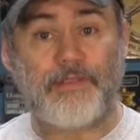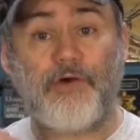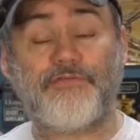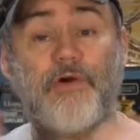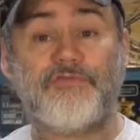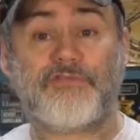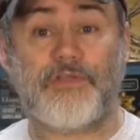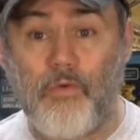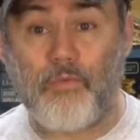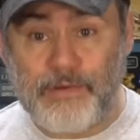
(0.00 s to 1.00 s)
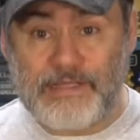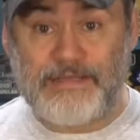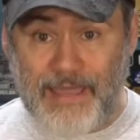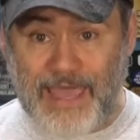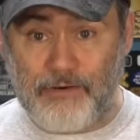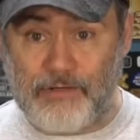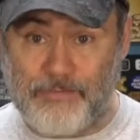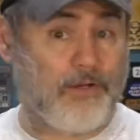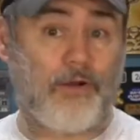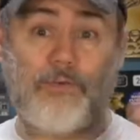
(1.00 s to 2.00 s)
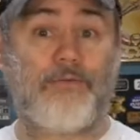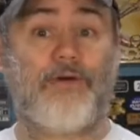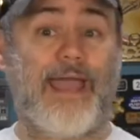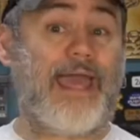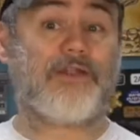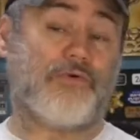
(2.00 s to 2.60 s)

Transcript: Those votes don't really matter, depending on where we're at,